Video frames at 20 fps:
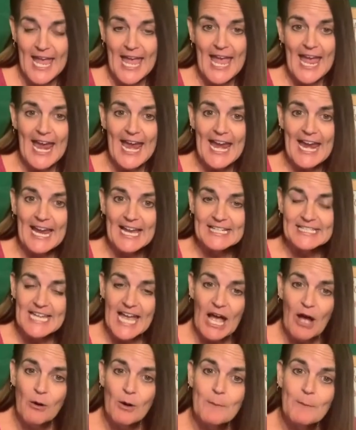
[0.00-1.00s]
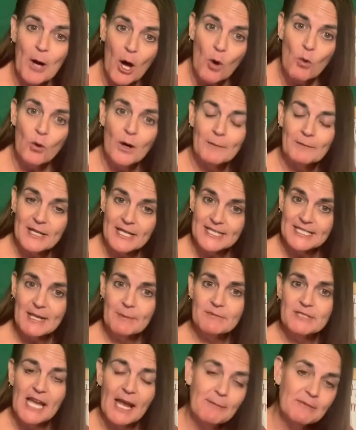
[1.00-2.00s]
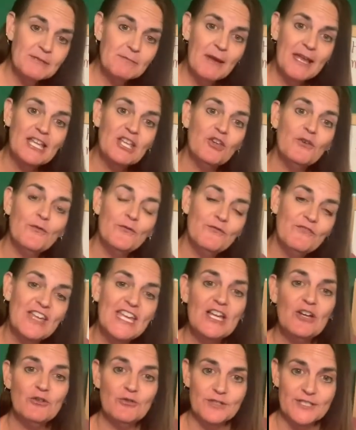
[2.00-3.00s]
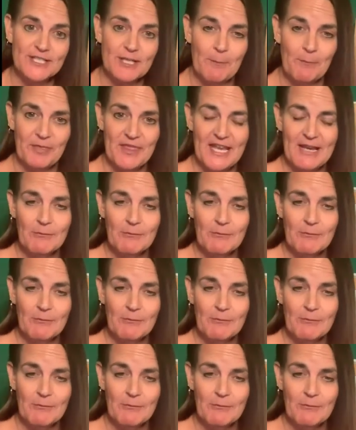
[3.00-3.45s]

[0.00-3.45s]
and how a poem can sometimes make you feel something.